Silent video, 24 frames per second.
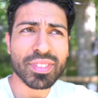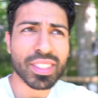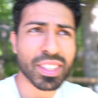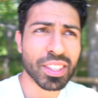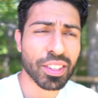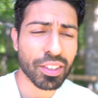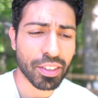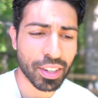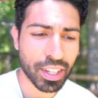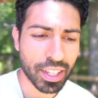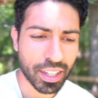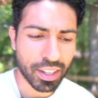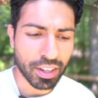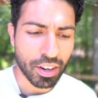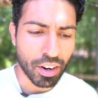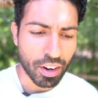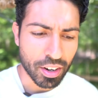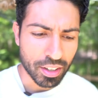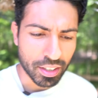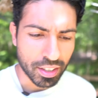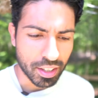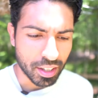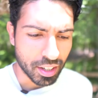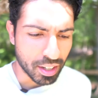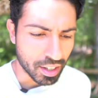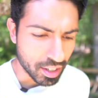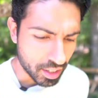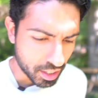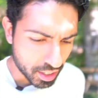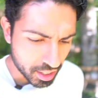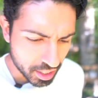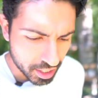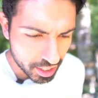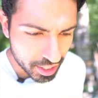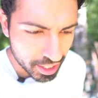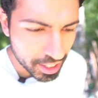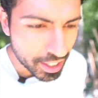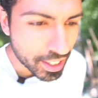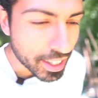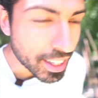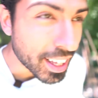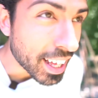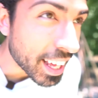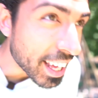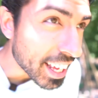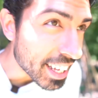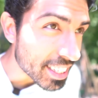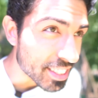great guard dog.
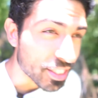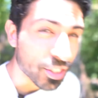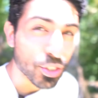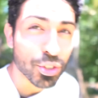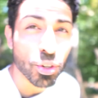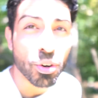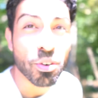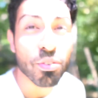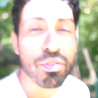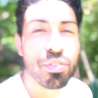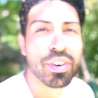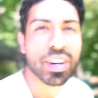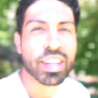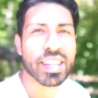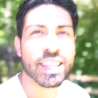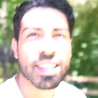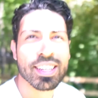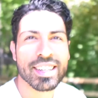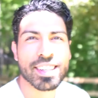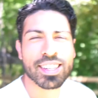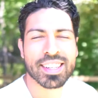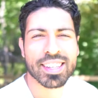It's so funny.